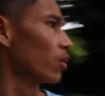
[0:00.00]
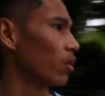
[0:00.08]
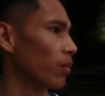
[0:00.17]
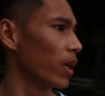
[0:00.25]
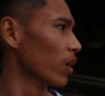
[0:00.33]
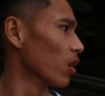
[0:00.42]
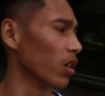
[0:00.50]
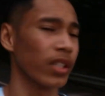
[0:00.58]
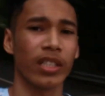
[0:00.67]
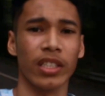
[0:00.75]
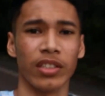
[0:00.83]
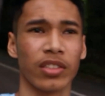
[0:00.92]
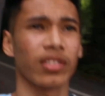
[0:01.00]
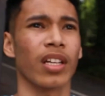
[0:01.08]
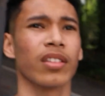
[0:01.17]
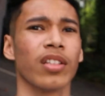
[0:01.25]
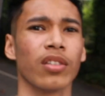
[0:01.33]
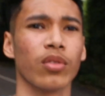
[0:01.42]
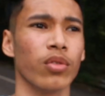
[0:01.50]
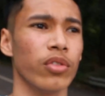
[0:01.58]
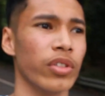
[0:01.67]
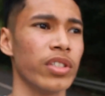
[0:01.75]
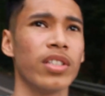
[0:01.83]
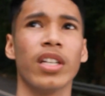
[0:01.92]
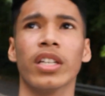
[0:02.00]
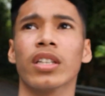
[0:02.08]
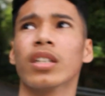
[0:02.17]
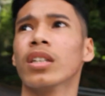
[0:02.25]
Oh my god, it started to drizzling.